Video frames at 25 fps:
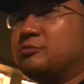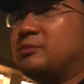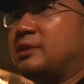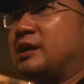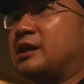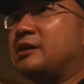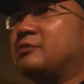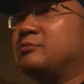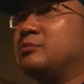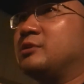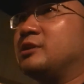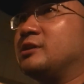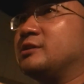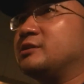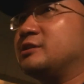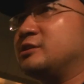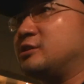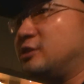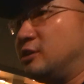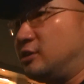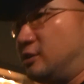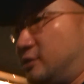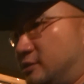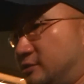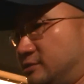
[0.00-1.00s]
my bloody
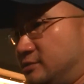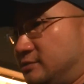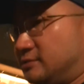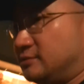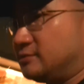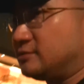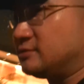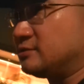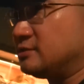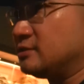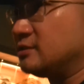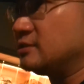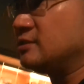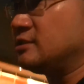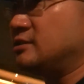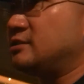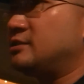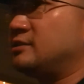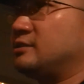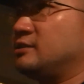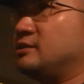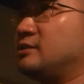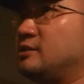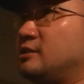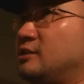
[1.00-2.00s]
god.
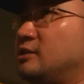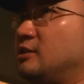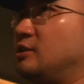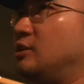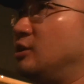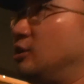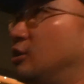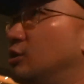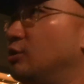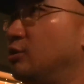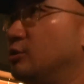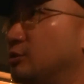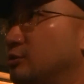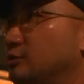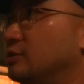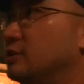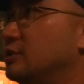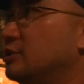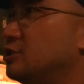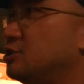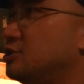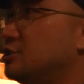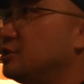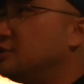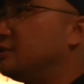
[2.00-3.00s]
Holy
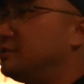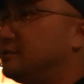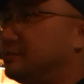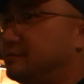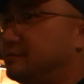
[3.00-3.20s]
shit.